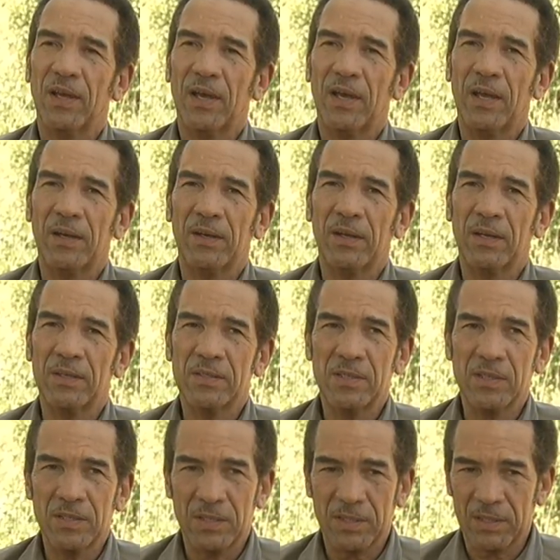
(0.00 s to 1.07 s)
And, and
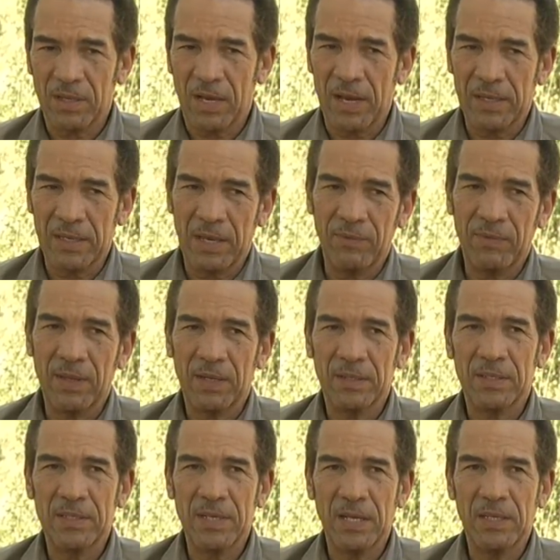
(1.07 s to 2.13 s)
since I gave the
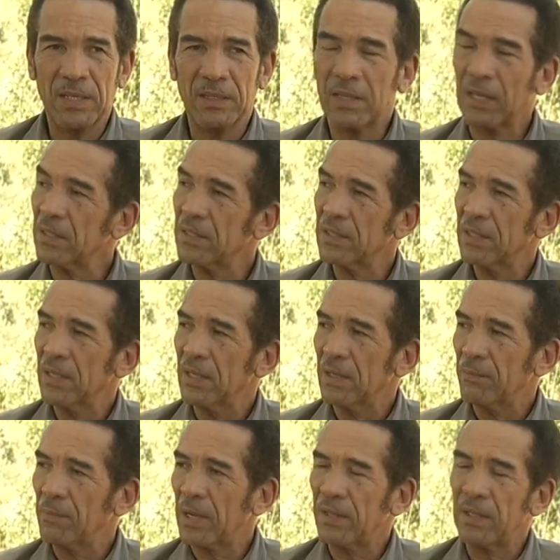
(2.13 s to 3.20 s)
undertaking that
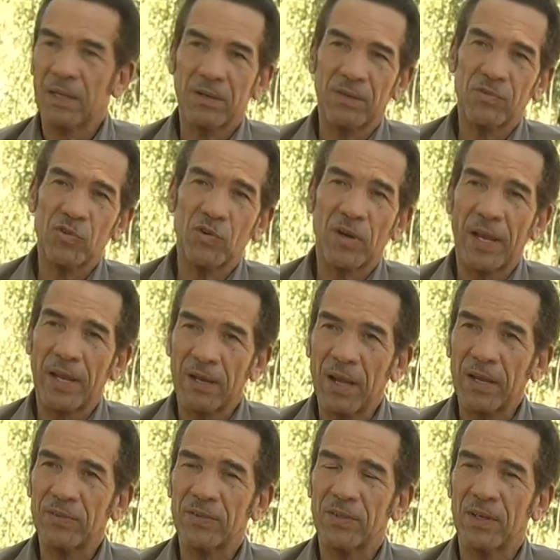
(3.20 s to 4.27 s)
by the end of July
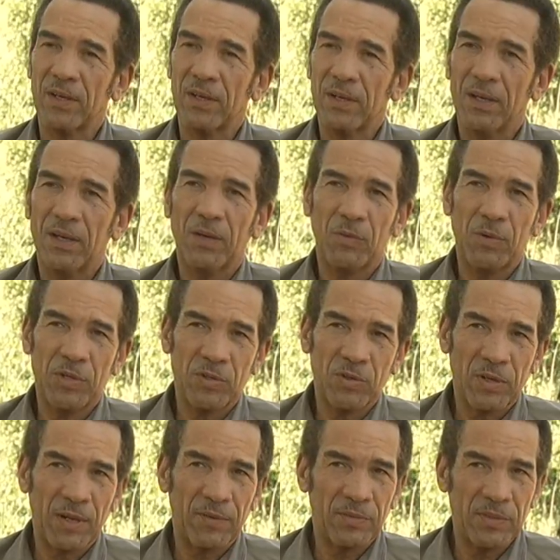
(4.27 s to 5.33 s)
last year, we
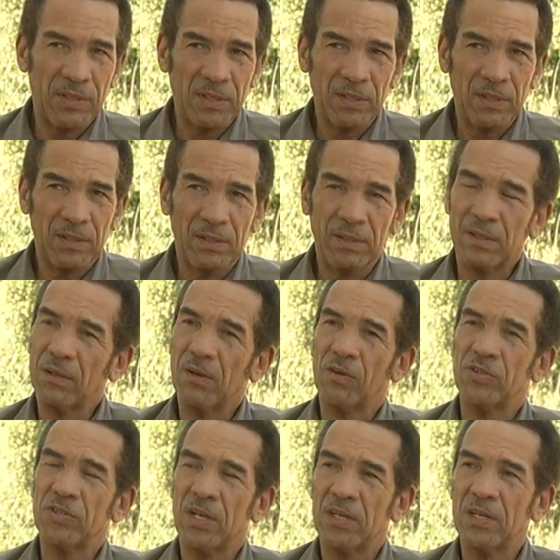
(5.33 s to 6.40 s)
should have seen
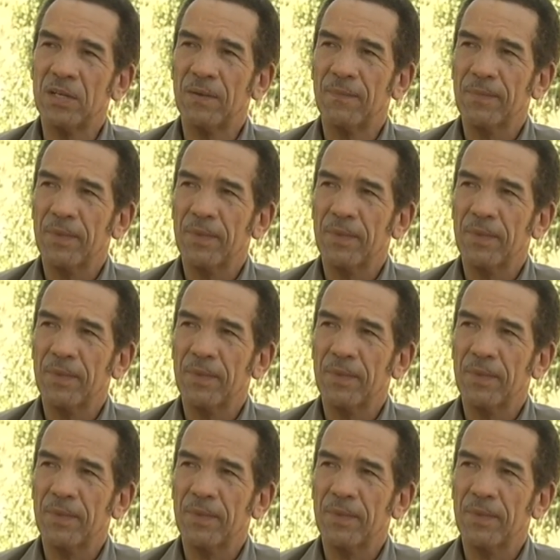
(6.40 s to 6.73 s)
load shedding,